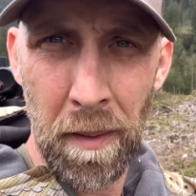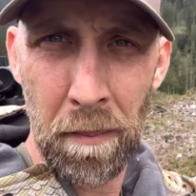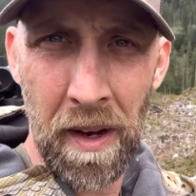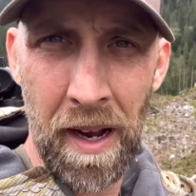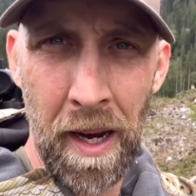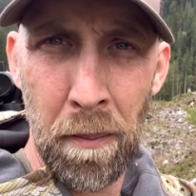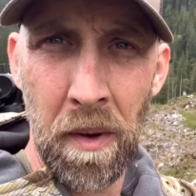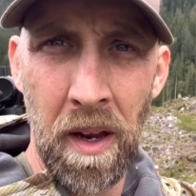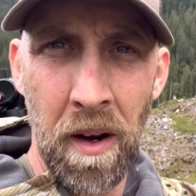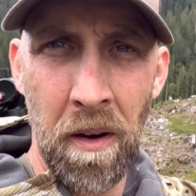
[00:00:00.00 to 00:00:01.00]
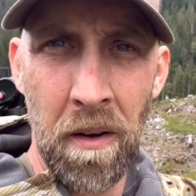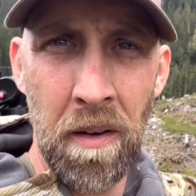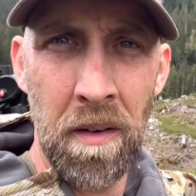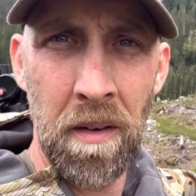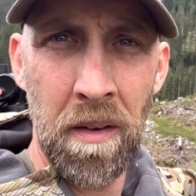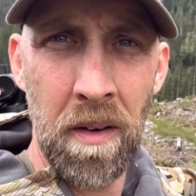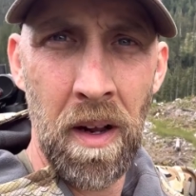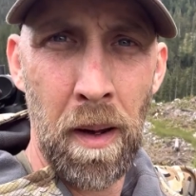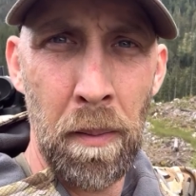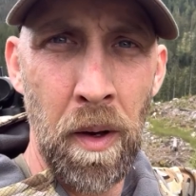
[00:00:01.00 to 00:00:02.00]
up behind me here,
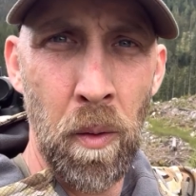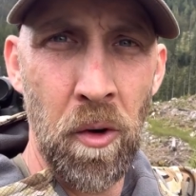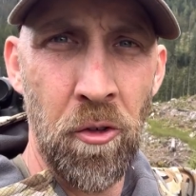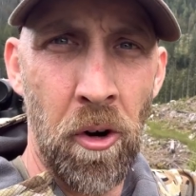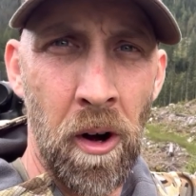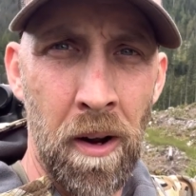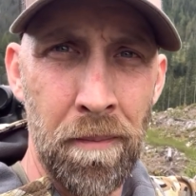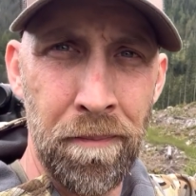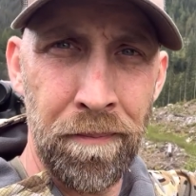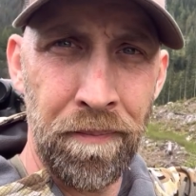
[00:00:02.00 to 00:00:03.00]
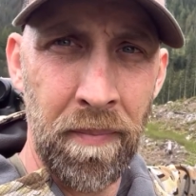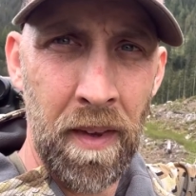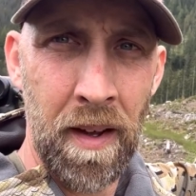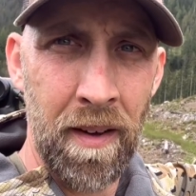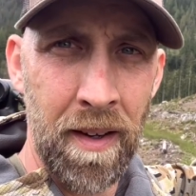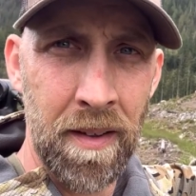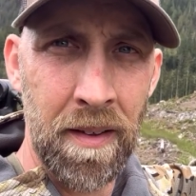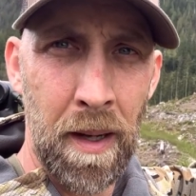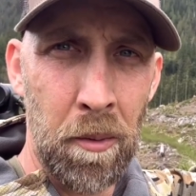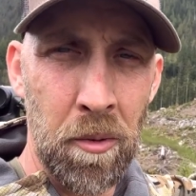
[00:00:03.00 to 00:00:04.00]
up into a draw, and
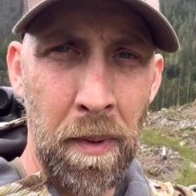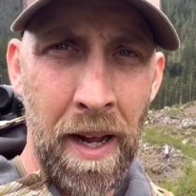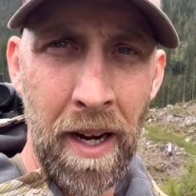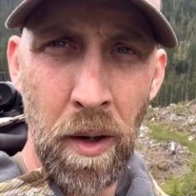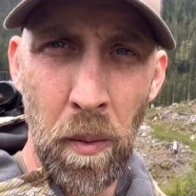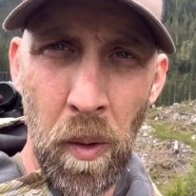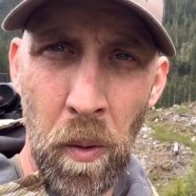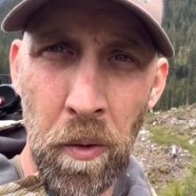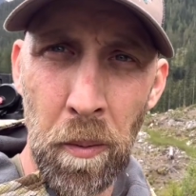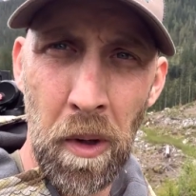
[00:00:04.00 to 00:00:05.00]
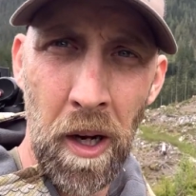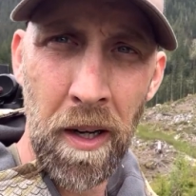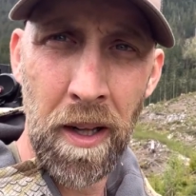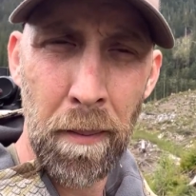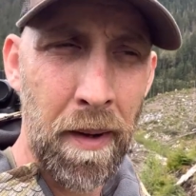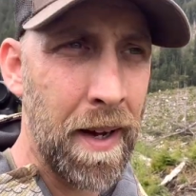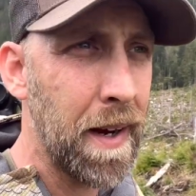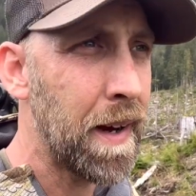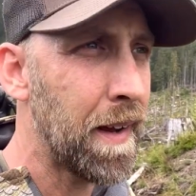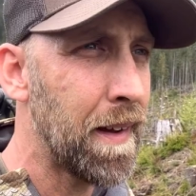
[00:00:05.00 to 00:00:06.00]
doubles back into an older block in the back.
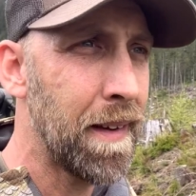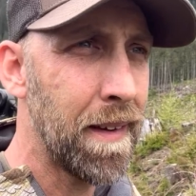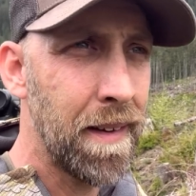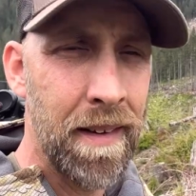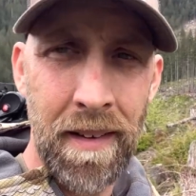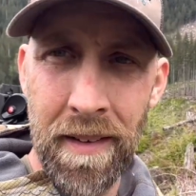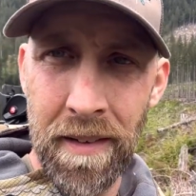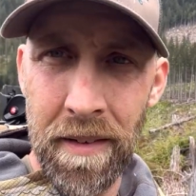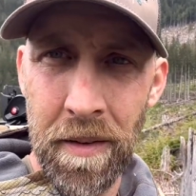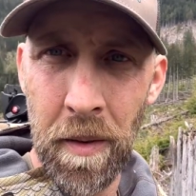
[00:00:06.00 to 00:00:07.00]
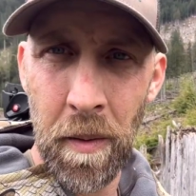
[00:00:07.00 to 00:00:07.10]
So